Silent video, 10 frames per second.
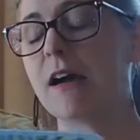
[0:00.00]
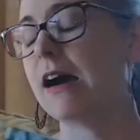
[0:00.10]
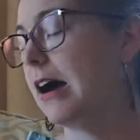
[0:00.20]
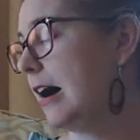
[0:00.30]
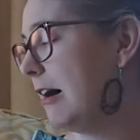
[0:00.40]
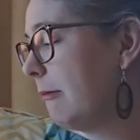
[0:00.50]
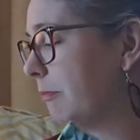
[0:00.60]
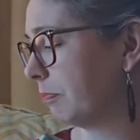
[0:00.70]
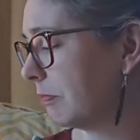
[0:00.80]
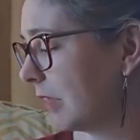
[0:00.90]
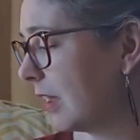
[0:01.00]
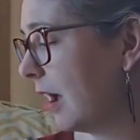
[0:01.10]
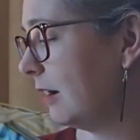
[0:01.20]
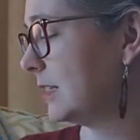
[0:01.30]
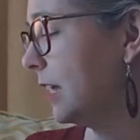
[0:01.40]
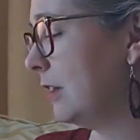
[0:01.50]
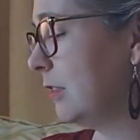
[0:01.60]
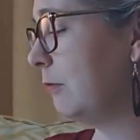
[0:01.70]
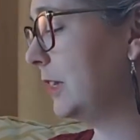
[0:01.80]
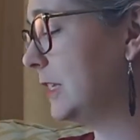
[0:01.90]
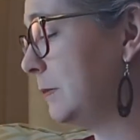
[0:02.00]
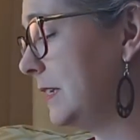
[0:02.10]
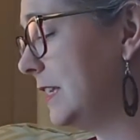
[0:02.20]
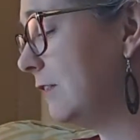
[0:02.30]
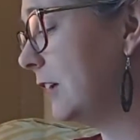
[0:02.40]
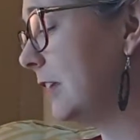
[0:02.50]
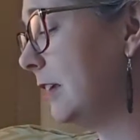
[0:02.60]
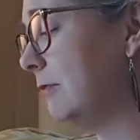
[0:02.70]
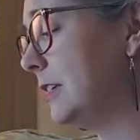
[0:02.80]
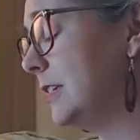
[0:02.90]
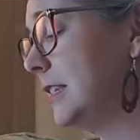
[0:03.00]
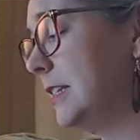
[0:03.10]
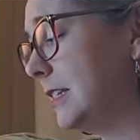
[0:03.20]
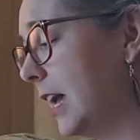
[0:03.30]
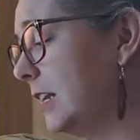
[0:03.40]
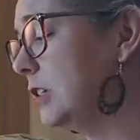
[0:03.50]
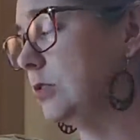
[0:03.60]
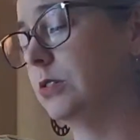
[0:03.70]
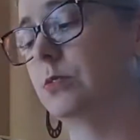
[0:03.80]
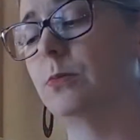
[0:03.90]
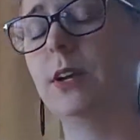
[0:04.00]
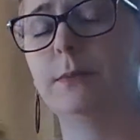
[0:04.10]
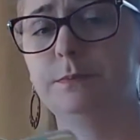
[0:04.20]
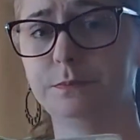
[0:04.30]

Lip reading: I'll tell you the one specifically was the Dinosaurs one.